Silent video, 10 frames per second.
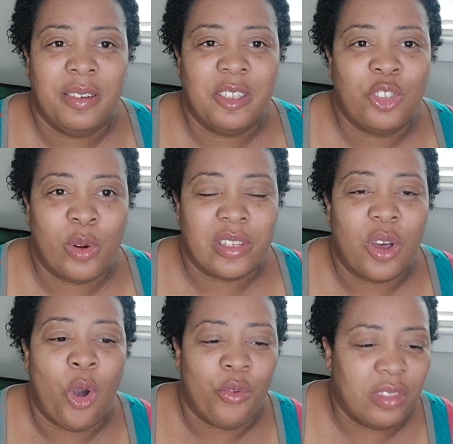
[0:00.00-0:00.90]
shorts
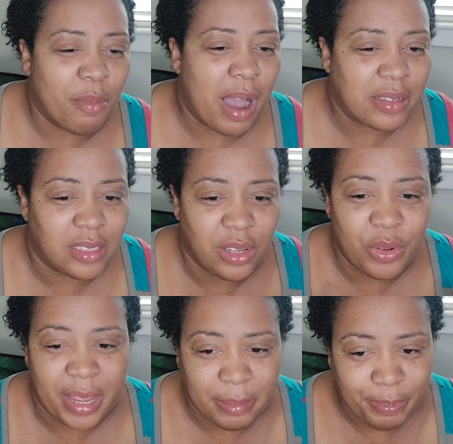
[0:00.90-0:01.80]
over the boxers.
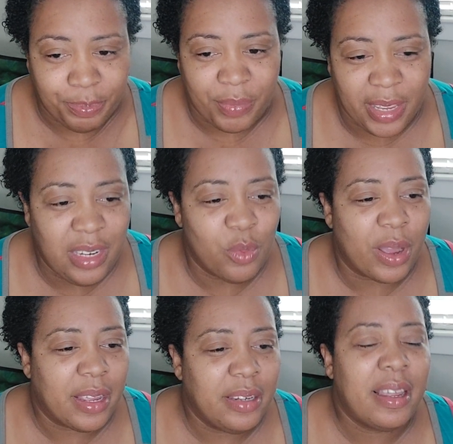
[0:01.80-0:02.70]
Okay,
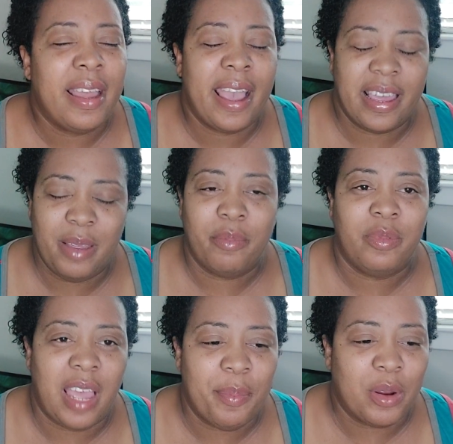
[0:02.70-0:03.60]
anyway, they had him
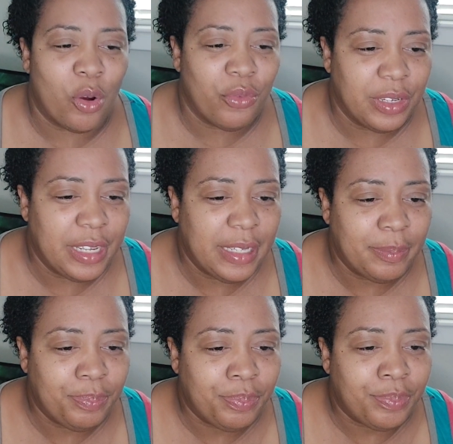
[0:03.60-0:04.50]
tape it over
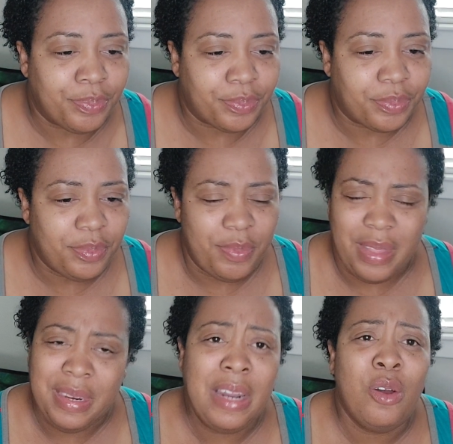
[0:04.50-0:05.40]
again.
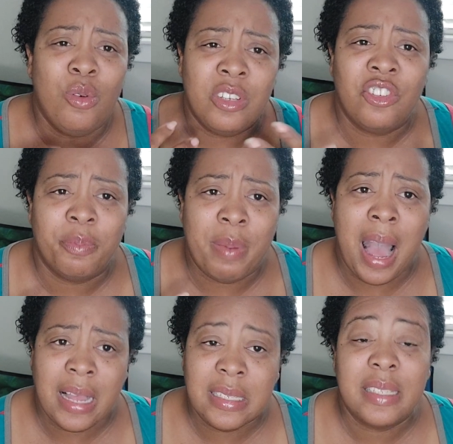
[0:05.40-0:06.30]
Now those
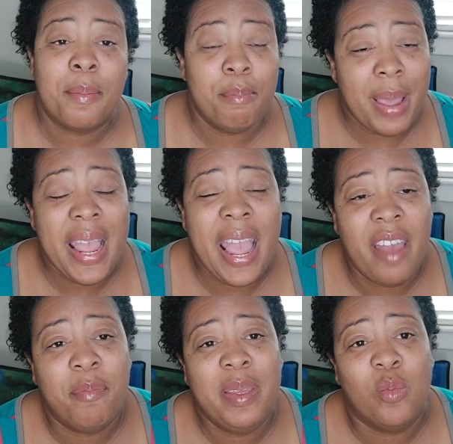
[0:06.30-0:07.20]
boxes may
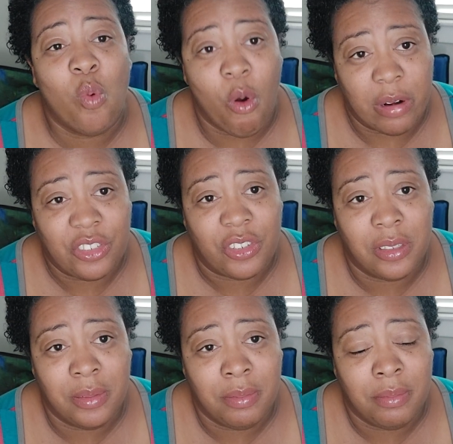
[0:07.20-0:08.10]
have been
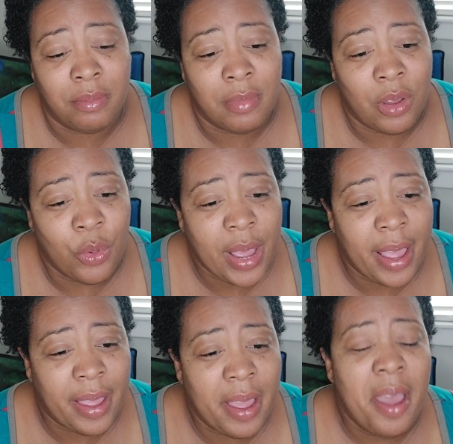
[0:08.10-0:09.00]
washed,
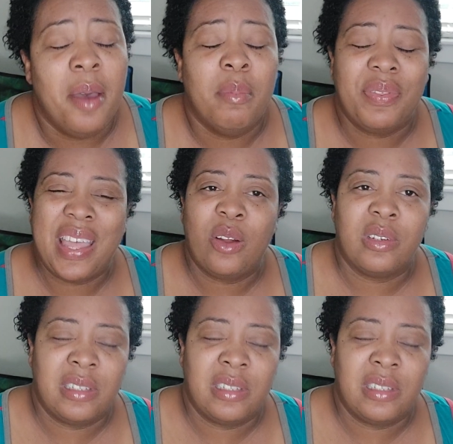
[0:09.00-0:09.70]
okay, but they are